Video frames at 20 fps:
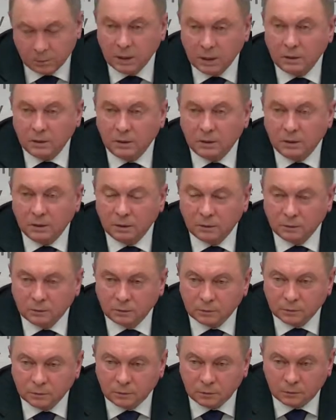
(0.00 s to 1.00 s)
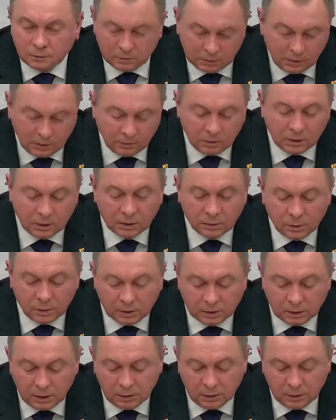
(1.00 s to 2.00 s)
Some of them live
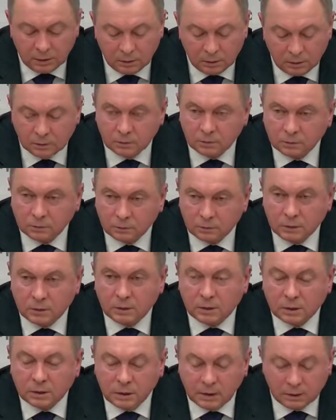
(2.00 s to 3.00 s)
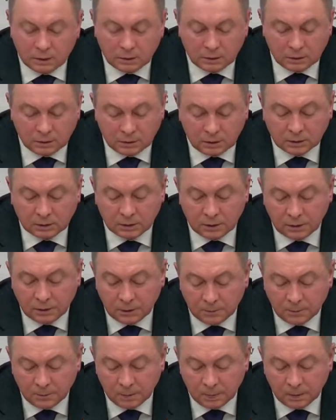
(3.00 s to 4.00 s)
in Germany, some of them live in Great
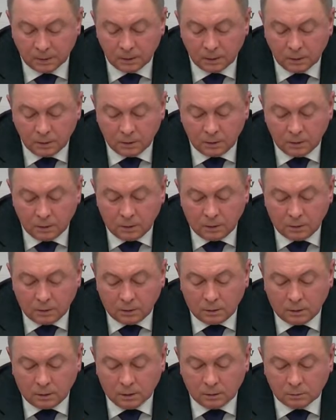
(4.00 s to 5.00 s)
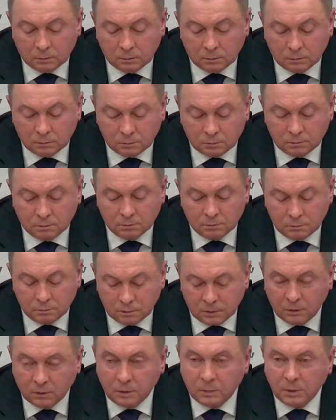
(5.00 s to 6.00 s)
Britain, in the Netherlands, and so on and so
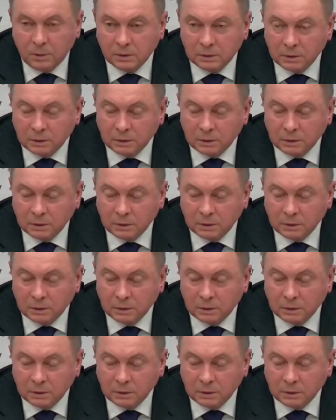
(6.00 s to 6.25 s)
forth.